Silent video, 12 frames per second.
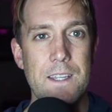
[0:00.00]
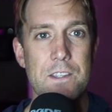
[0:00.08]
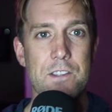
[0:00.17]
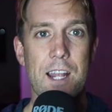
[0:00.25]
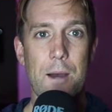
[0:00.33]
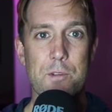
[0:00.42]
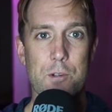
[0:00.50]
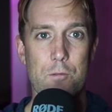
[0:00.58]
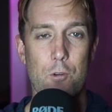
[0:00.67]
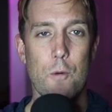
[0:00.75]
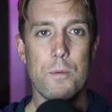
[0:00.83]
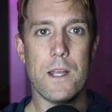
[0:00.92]
So now I'm doing a
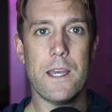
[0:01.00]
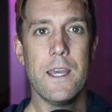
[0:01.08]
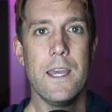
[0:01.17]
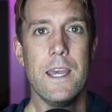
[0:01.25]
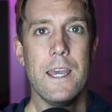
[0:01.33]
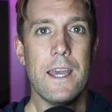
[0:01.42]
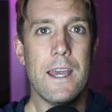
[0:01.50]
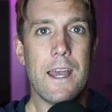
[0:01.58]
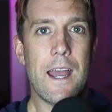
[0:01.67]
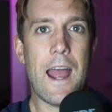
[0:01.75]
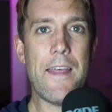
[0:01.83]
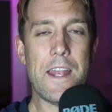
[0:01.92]
role play,
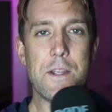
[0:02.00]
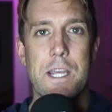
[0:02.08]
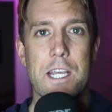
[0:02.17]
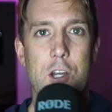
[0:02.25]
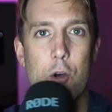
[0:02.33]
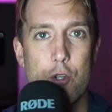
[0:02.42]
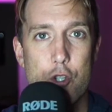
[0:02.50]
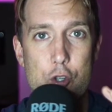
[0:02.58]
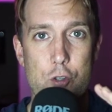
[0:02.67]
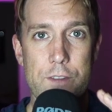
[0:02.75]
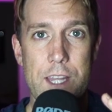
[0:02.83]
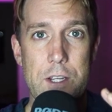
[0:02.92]
and then you can
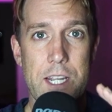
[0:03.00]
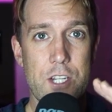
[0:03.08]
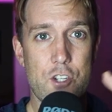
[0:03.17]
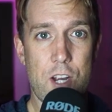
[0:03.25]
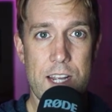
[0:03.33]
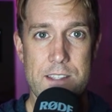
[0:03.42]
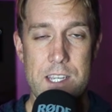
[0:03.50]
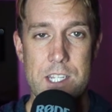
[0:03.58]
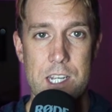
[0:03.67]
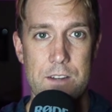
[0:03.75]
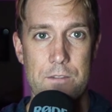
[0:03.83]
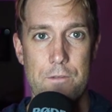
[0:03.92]
then you can
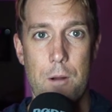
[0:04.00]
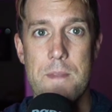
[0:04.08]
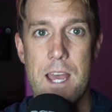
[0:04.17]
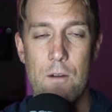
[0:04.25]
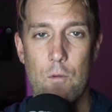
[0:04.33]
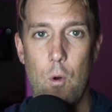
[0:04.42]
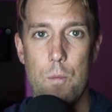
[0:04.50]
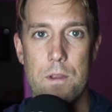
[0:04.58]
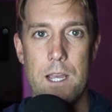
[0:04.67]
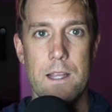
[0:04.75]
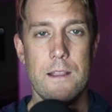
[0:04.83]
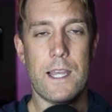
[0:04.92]
transition from that role
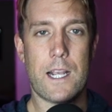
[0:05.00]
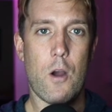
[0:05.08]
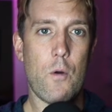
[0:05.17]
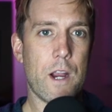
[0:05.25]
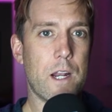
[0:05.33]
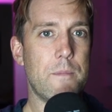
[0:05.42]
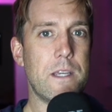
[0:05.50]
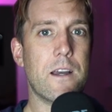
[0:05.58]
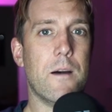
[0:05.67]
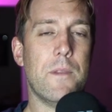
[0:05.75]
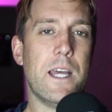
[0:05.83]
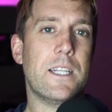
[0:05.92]
play, like, oh, we're gonna
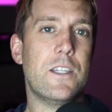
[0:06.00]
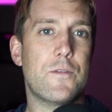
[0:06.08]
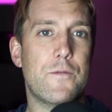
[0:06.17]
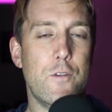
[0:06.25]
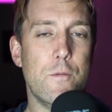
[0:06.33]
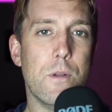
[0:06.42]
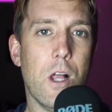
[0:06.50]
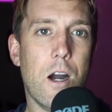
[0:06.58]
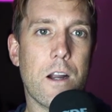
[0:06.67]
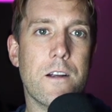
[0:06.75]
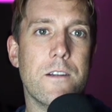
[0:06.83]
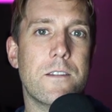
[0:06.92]
become like these food
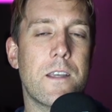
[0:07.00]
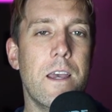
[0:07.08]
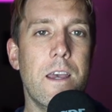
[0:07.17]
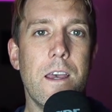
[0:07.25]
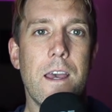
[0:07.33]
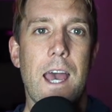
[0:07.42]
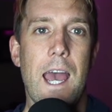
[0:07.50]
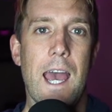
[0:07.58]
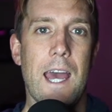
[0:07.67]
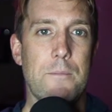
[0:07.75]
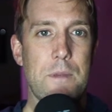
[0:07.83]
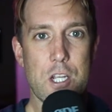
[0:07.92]
bloggers,
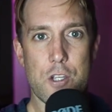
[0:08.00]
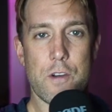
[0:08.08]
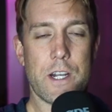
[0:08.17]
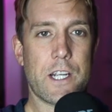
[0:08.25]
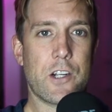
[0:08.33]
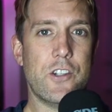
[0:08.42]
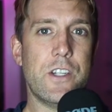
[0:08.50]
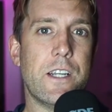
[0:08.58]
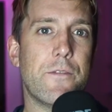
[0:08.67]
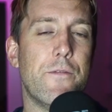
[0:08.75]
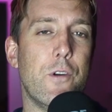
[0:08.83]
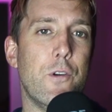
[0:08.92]
and me and you are gonna
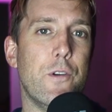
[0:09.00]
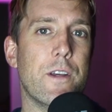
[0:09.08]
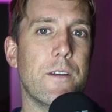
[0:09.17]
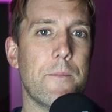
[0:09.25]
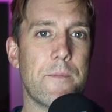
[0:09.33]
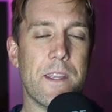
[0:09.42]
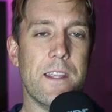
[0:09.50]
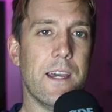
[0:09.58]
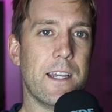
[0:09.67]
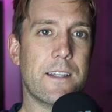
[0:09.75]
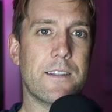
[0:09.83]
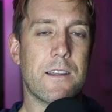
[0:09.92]
critique food,
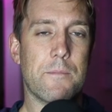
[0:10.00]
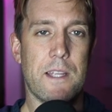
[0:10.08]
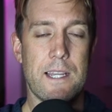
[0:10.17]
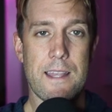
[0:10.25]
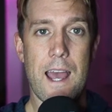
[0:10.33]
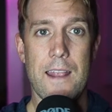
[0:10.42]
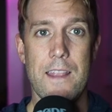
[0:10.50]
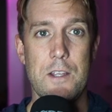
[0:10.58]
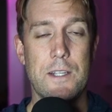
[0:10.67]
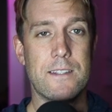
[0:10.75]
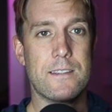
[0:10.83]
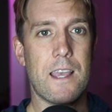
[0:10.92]
like something like that. And then you
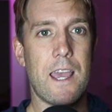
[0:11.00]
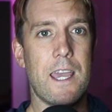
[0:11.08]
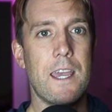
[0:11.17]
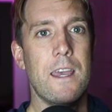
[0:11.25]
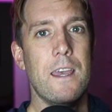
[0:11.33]
can say,